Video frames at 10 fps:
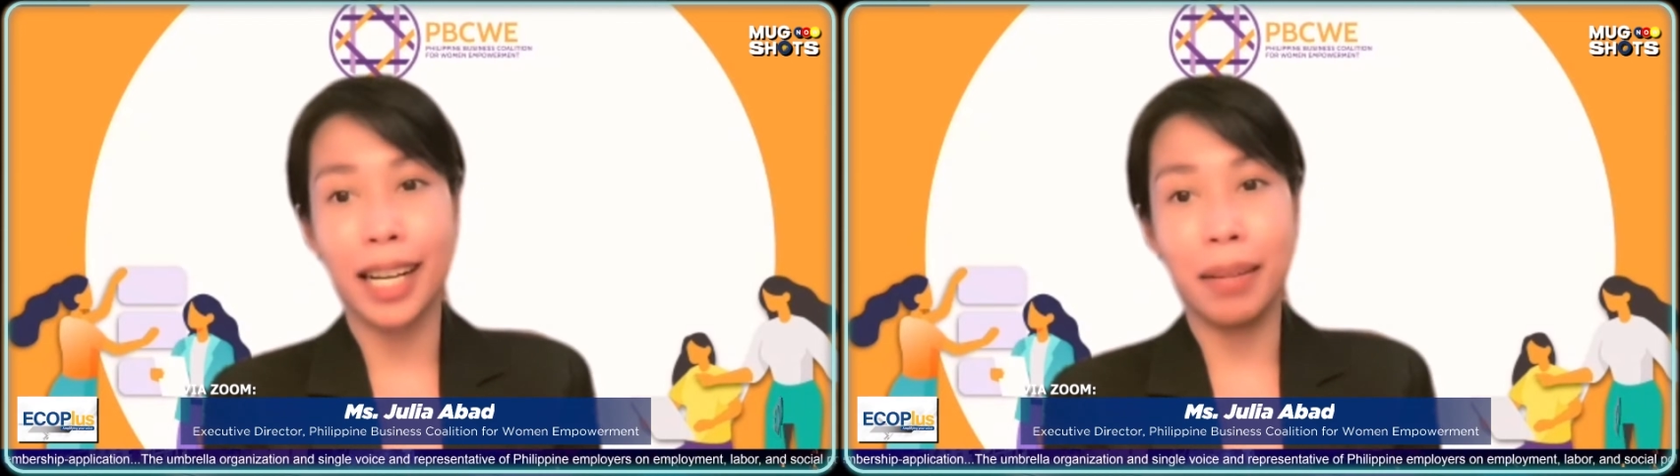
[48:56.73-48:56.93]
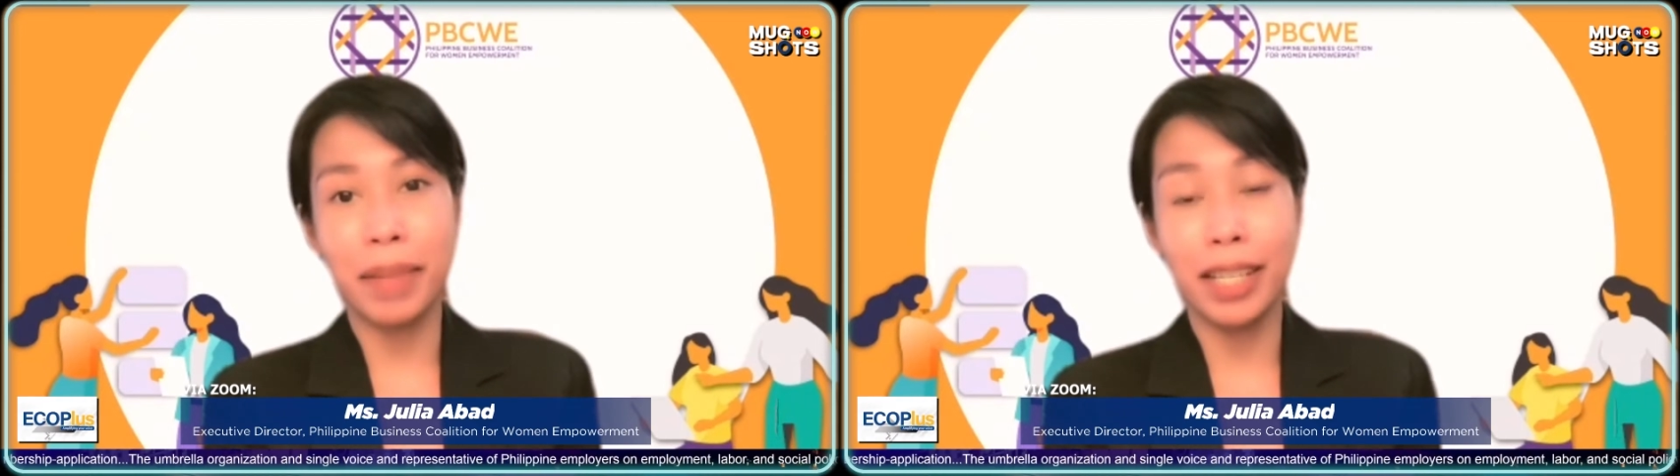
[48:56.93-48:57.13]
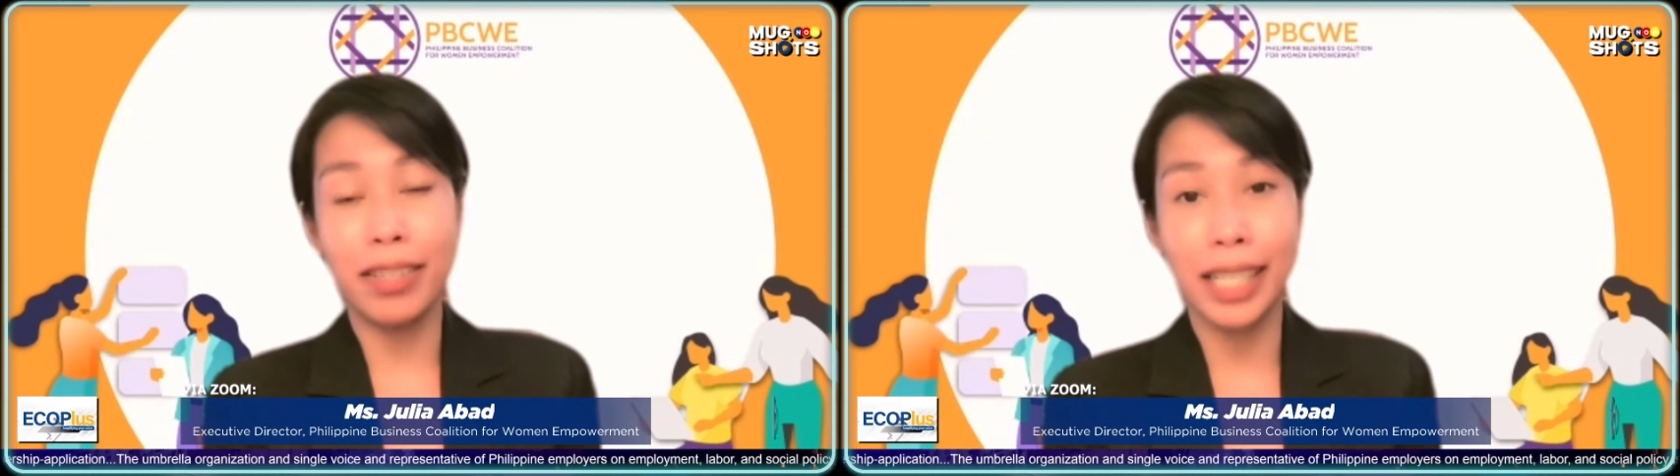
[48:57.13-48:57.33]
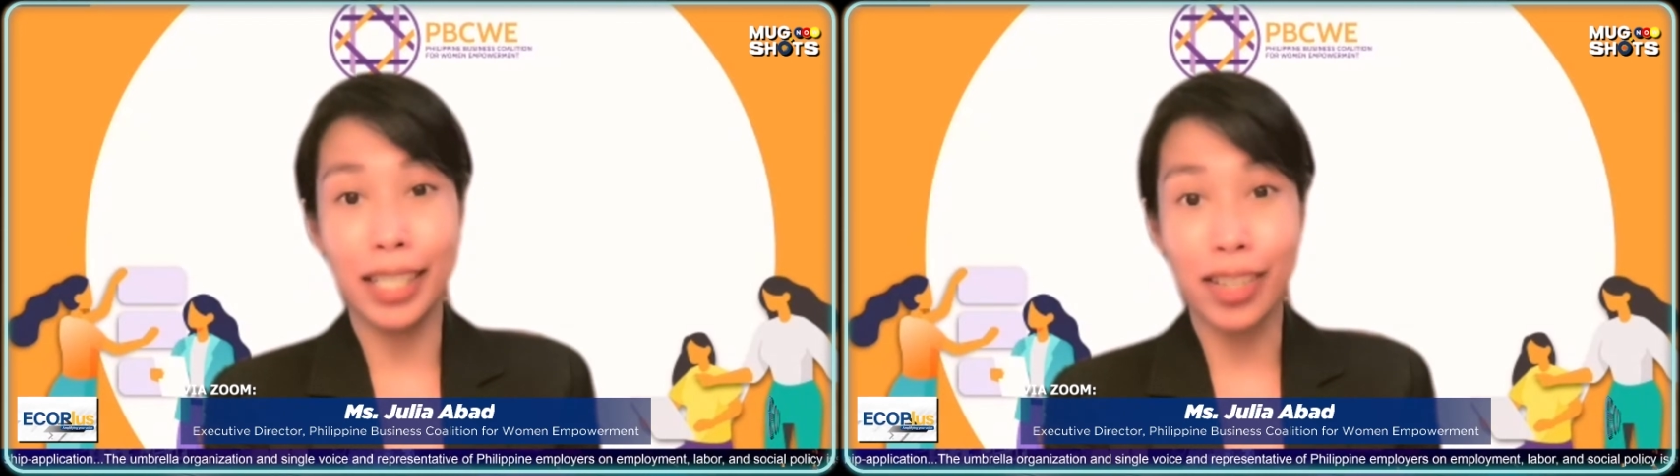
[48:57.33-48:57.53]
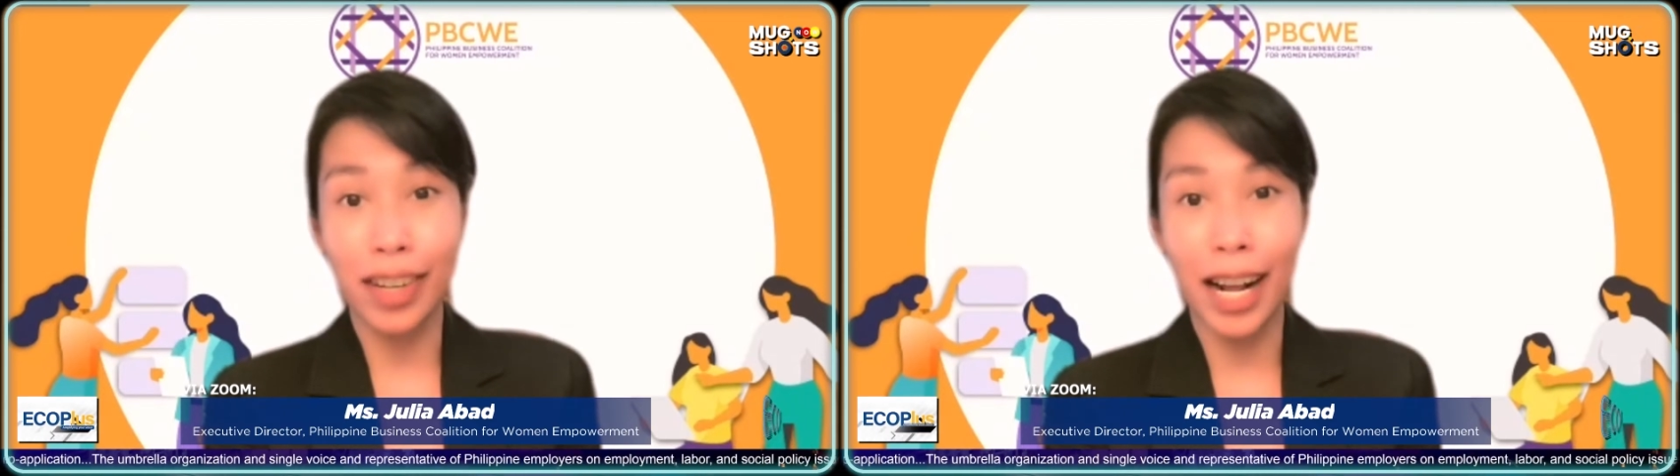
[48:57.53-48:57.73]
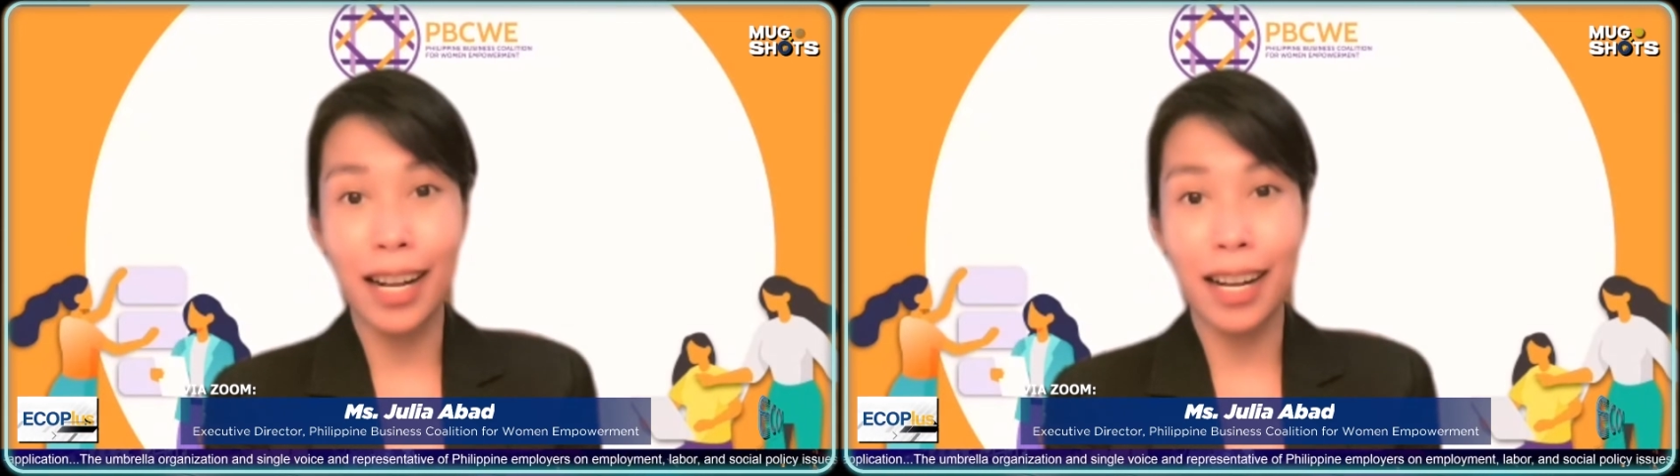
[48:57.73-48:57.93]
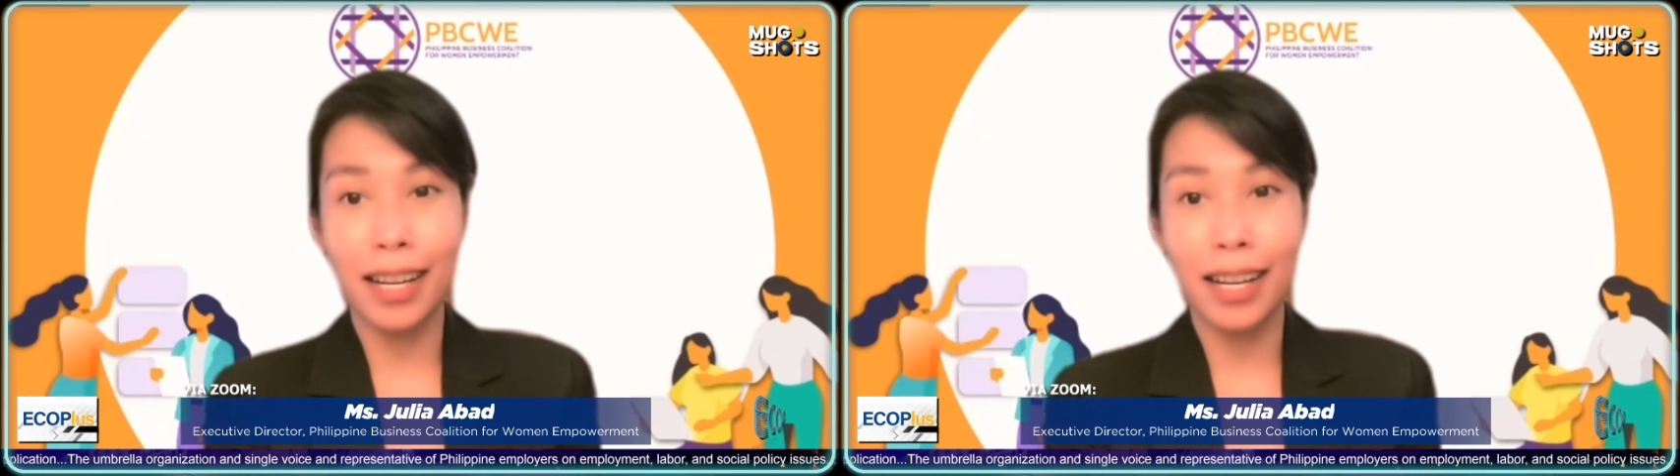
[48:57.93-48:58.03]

and really track